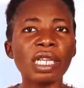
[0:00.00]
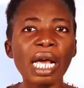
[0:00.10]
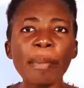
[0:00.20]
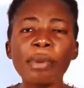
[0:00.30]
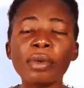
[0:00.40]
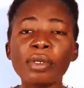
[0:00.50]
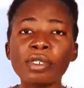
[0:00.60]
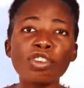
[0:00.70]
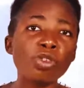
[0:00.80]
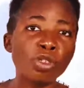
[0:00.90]
happened
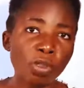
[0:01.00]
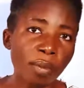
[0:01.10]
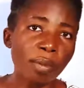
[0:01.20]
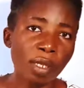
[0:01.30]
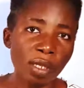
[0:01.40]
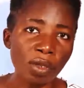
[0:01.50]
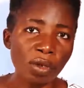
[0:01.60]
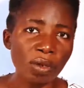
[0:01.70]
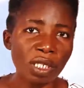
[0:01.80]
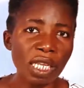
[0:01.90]
to somebody, you
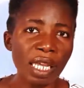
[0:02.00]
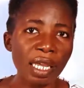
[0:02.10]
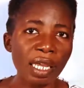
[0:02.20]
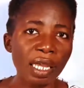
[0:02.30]
could say